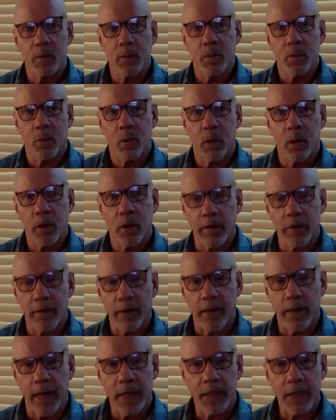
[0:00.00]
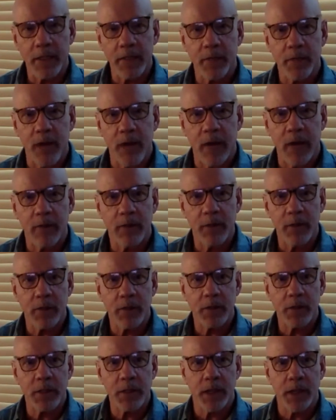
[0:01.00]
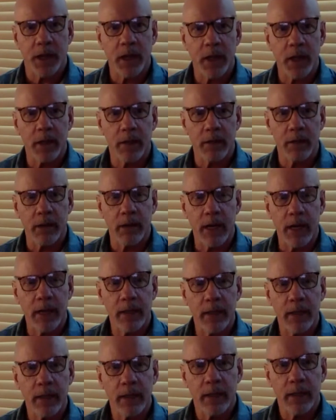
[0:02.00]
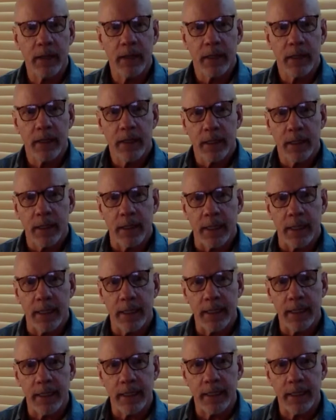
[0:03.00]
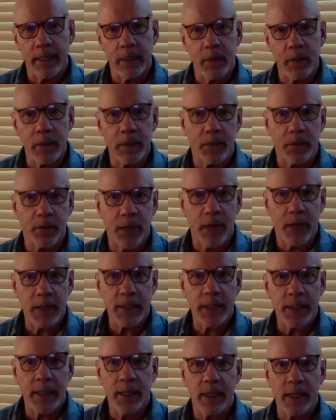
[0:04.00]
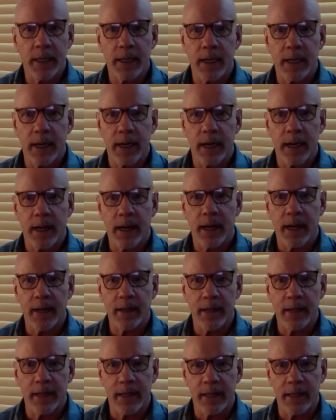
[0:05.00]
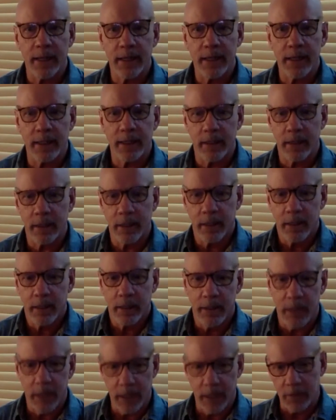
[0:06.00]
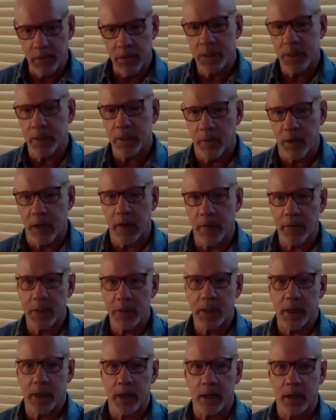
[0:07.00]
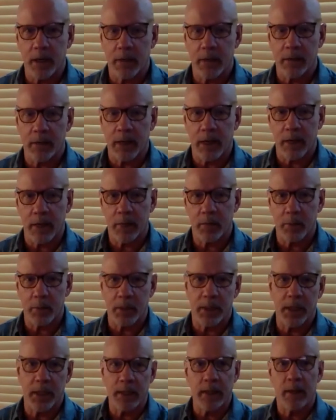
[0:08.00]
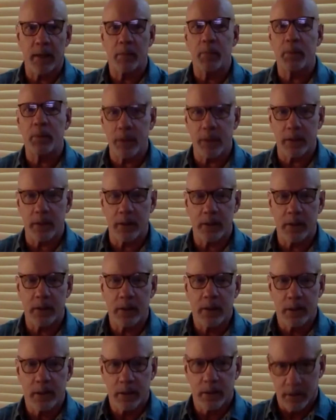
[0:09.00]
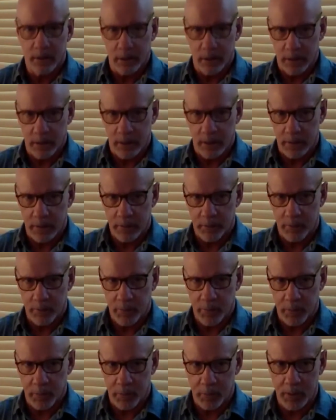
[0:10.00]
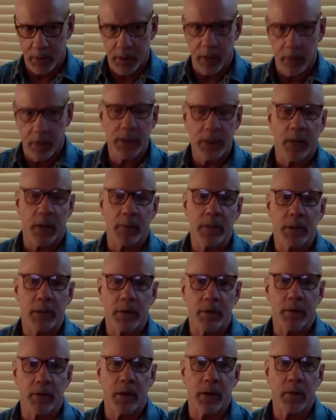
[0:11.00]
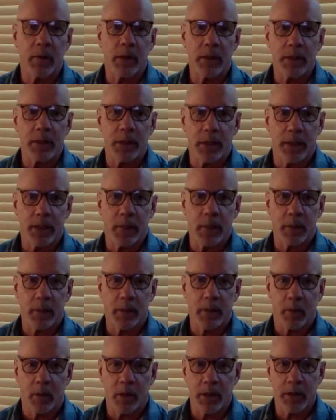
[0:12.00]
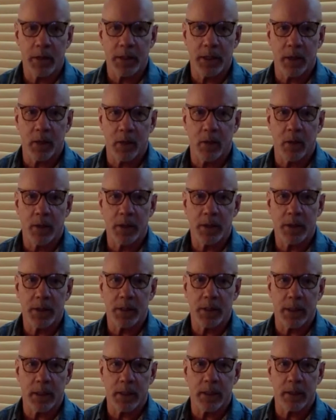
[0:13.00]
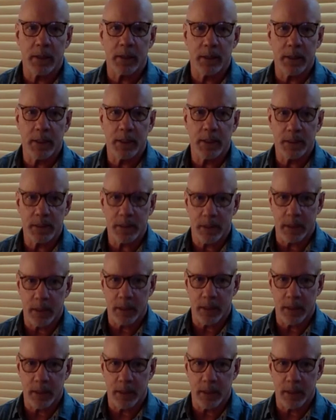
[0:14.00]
one of the last survivors of Stalingrad. And he was a fascinating guy in that he had not only survived Stalingrad, but he ended up being a POW, very much like Emil Martel was, in these